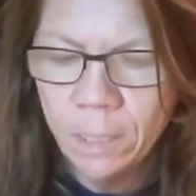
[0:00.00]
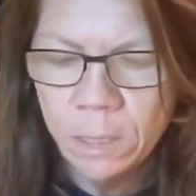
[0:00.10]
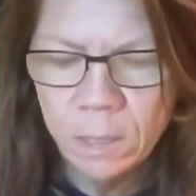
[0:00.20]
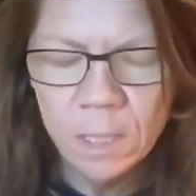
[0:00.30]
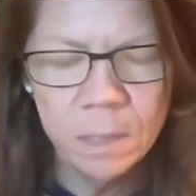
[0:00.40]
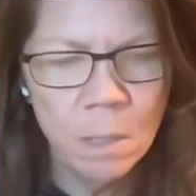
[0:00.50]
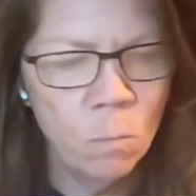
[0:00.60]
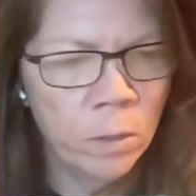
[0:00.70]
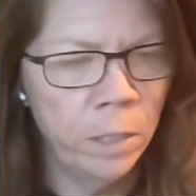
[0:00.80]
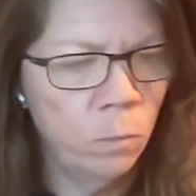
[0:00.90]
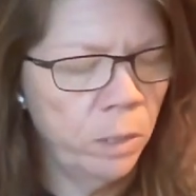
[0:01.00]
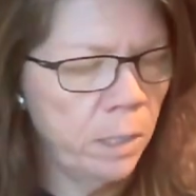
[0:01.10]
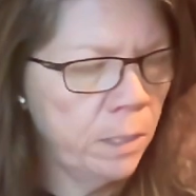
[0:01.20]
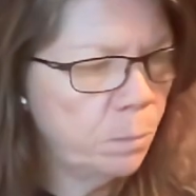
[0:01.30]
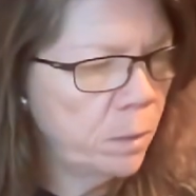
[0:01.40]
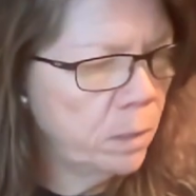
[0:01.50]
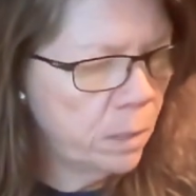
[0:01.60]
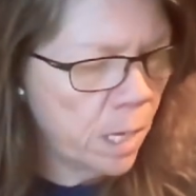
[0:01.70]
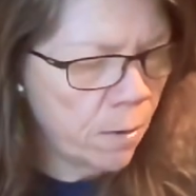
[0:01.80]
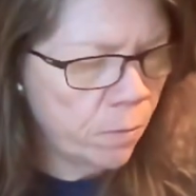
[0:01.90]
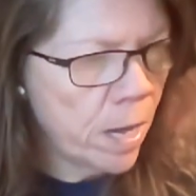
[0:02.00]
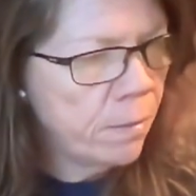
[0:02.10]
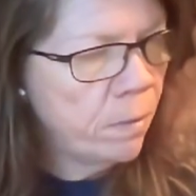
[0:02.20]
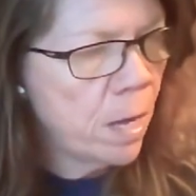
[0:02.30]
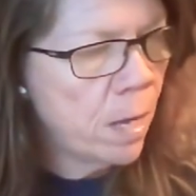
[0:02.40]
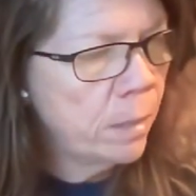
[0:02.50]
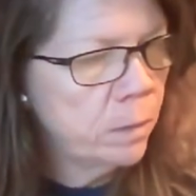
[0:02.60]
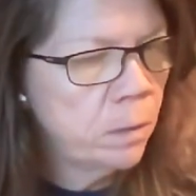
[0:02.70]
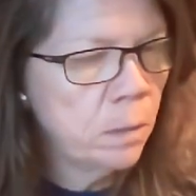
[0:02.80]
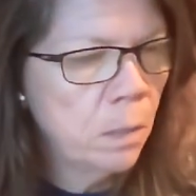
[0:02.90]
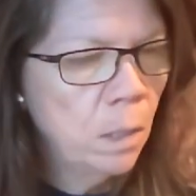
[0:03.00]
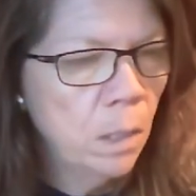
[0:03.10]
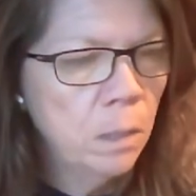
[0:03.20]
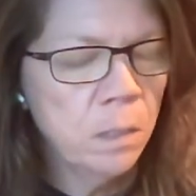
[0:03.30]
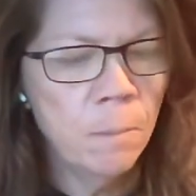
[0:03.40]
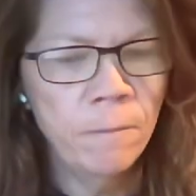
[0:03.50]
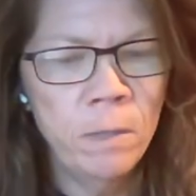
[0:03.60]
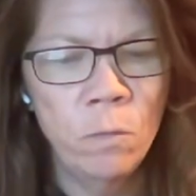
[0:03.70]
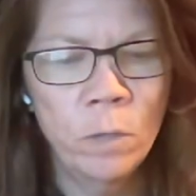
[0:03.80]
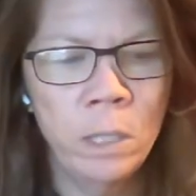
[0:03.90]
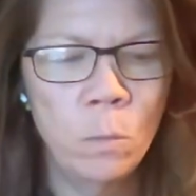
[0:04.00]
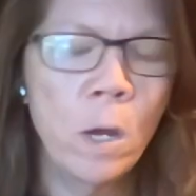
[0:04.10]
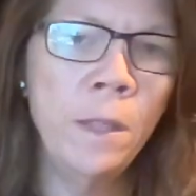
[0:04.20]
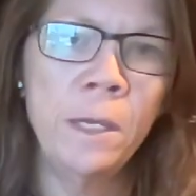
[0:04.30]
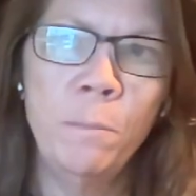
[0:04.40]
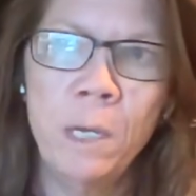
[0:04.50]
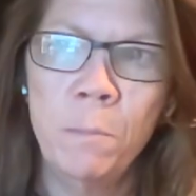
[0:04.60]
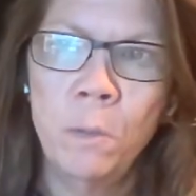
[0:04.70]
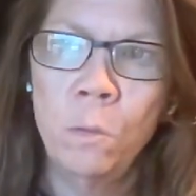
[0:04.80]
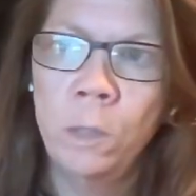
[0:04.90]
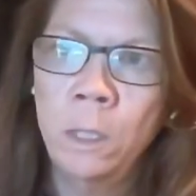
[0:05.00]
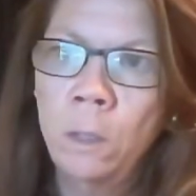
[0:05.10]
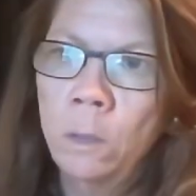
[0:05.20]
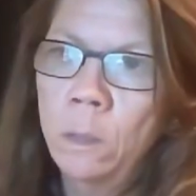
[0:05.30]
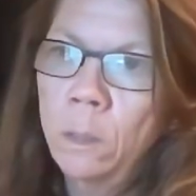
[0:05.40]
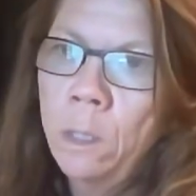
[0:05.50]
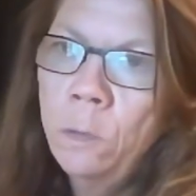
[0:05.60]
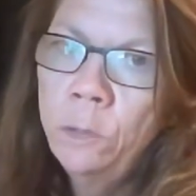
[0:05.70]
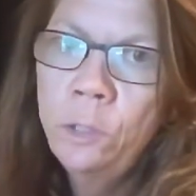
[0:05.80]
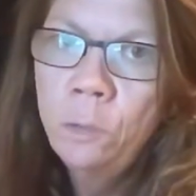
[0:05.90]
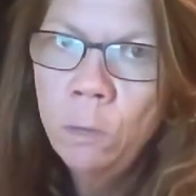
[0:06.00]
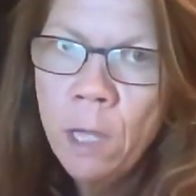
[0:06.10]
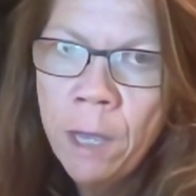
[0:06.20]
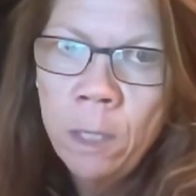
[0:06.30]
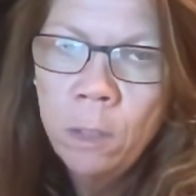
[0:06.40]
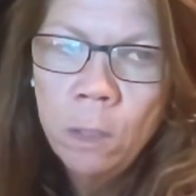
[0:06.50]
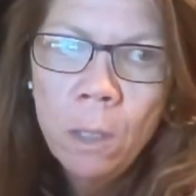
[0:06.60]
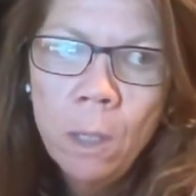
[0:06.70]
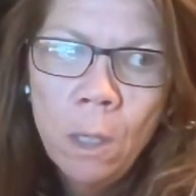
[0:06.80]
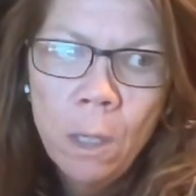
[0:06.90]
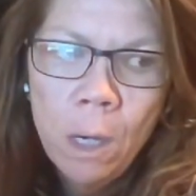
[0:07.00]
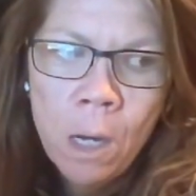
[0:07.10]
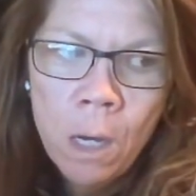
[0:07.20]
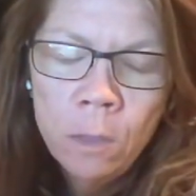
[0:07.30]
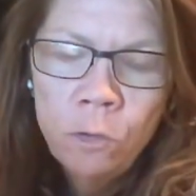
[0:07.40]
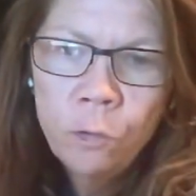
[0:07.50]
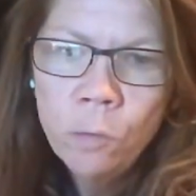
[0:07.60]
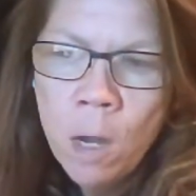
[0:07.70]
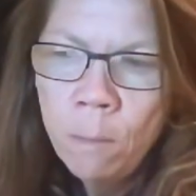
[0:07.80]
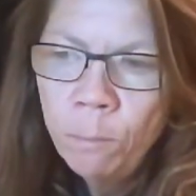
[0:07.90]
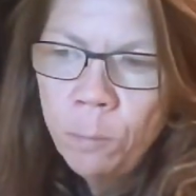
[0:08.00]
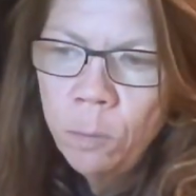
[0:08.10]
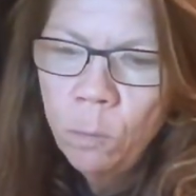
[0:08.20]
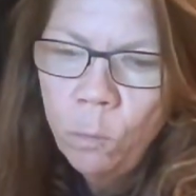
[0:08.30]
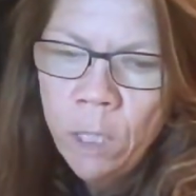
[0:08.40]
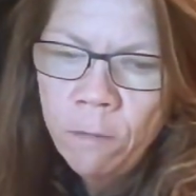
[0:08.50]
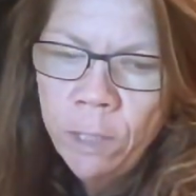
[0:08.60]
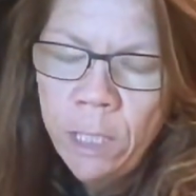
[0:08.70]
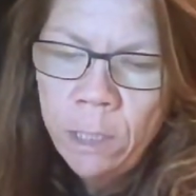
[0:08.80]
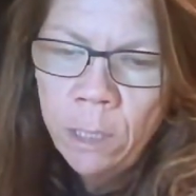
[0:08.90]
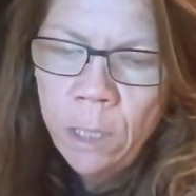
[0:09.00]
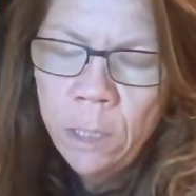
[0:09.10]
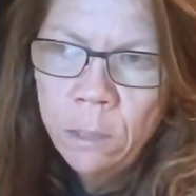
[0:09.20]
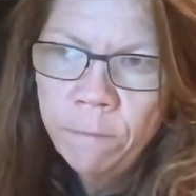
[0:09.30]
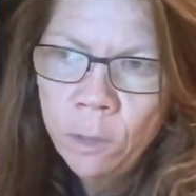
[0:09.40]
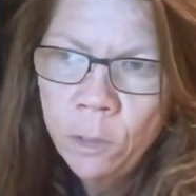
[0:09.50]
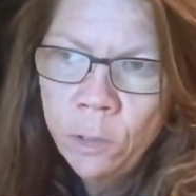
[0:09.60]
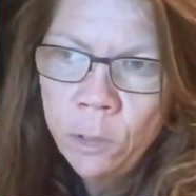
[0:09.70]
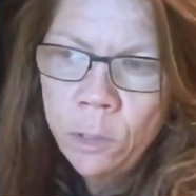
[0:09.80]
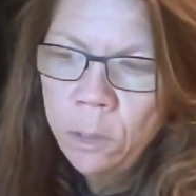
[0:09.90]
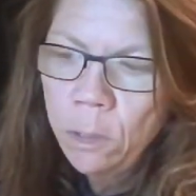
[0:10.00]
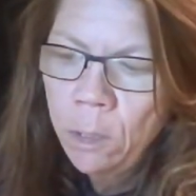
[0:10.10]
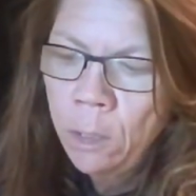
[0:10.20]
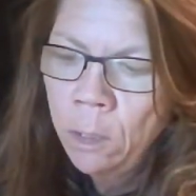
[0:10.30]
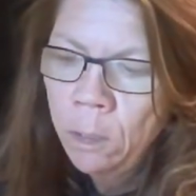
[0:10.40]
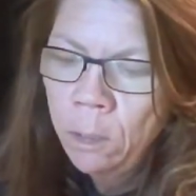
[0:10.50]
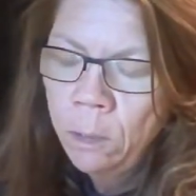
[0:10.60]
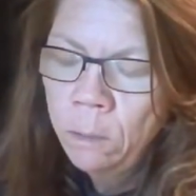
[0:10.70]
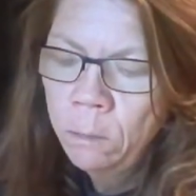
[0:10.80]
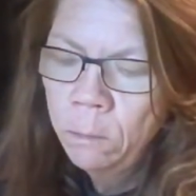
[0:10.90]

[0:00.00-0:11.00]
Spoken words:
Because he says somewhere in one of these books that I read that some of the really wealthy people will go to, like, Trump, whenever he did his first 4